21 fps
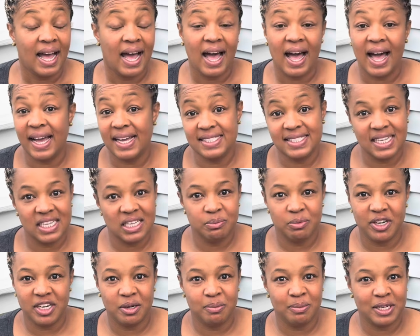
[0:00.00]
I
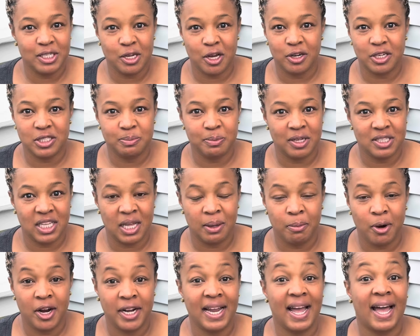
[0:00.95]
celebrated my daughter's birthday
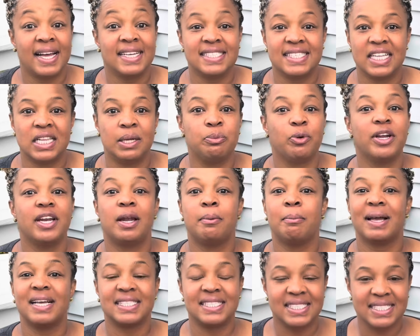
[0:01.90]
party. I celebrated
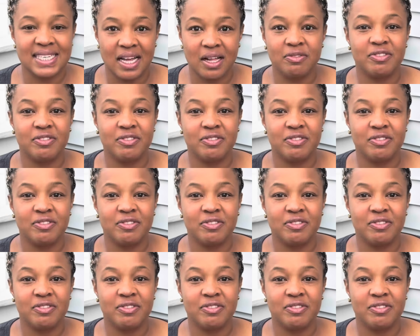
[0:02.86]
myself